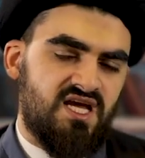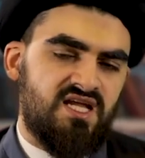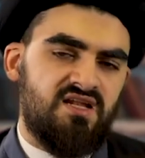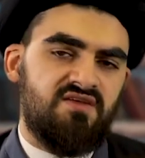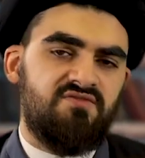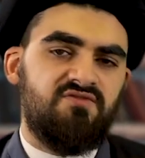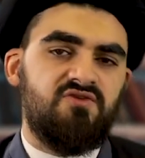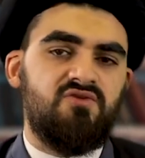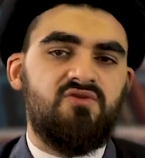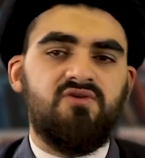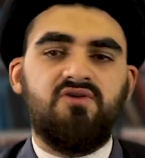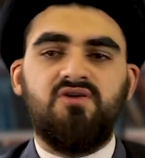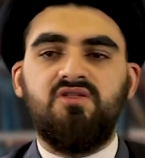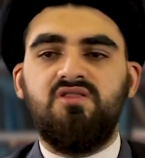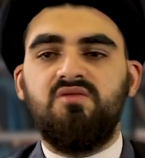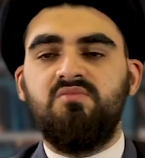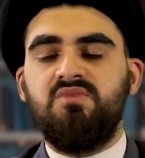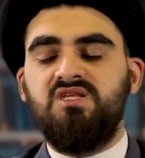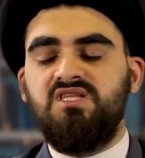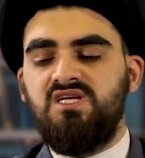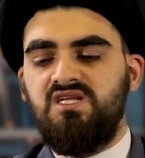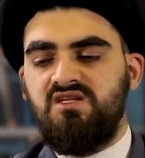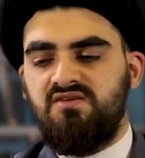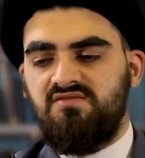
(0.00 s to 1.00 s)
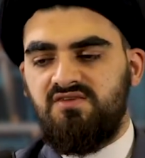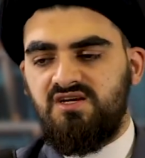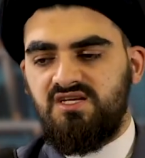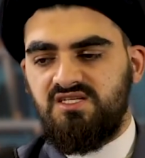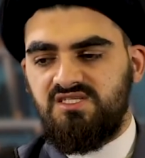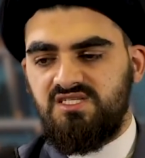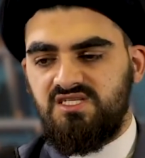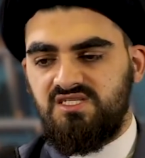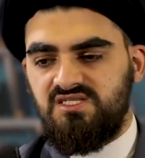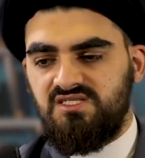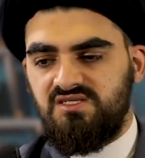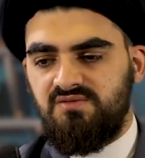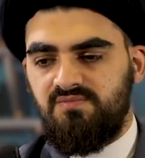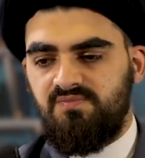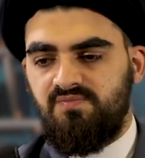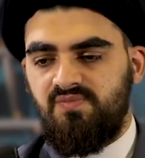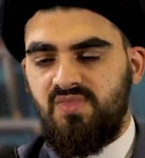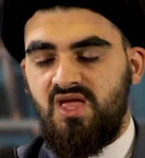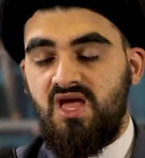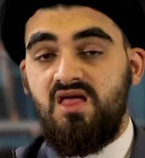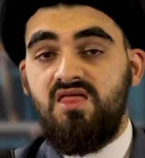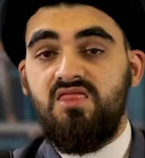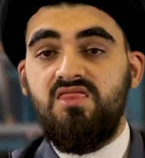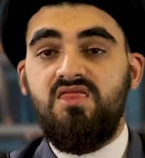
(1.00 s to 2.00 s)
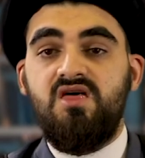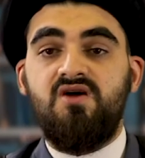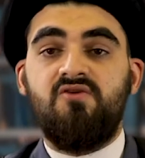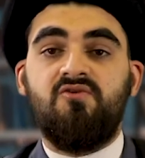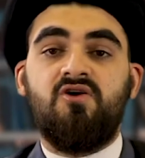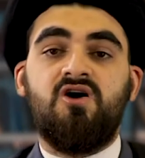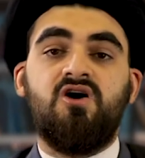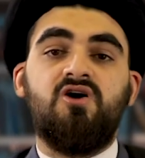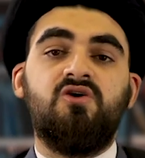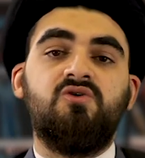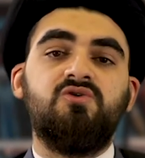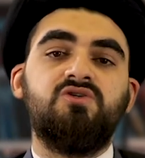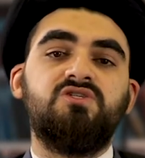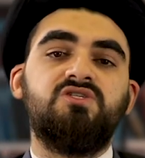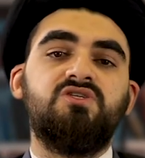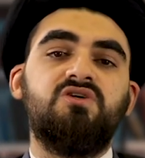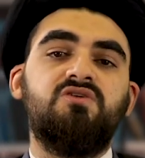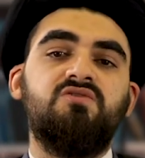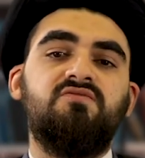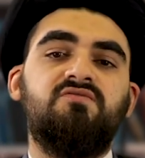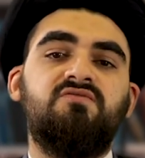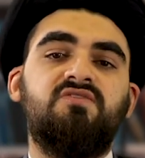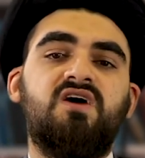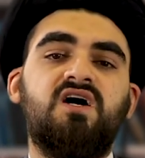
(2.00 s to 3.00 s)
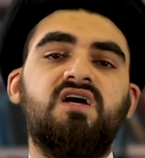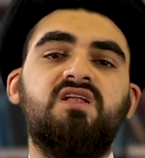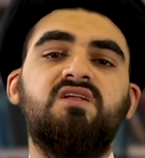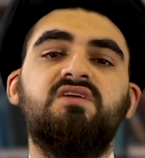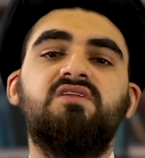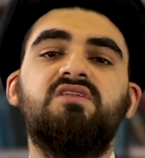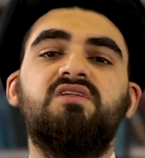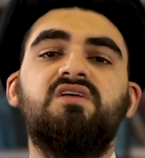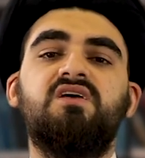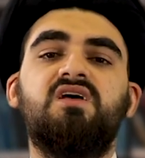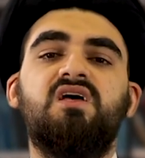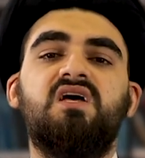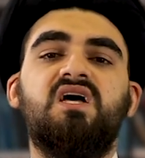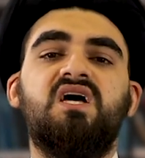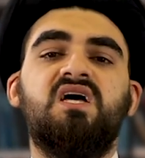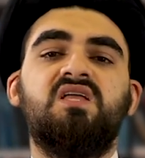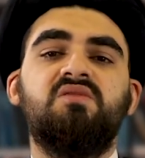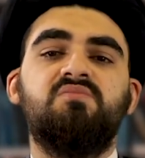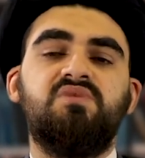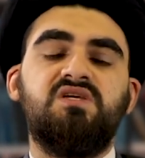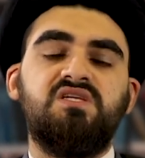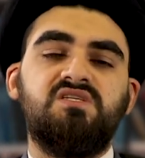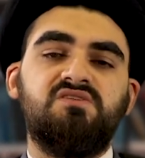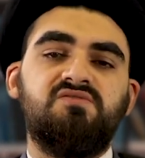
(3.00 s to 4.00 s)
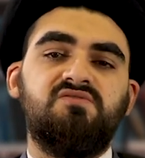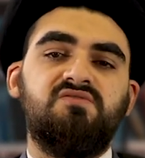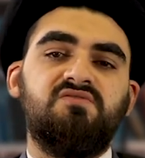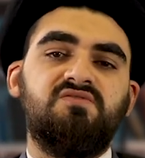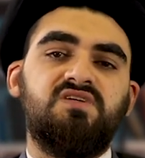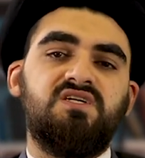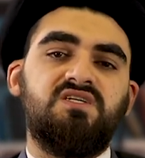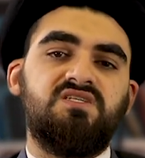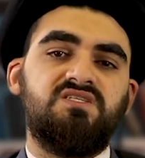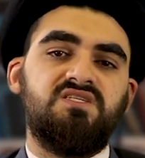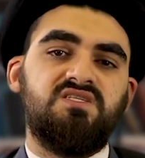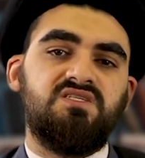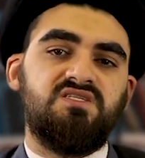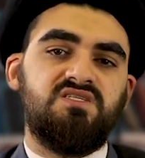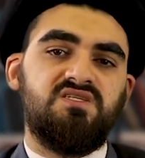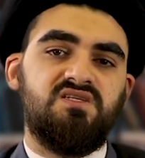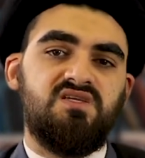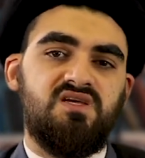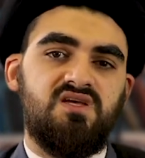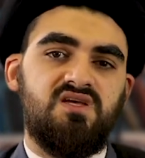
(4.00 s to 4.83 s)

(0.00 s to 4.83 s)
And if you look at the Medina verses, there are also violent and peaceful verses.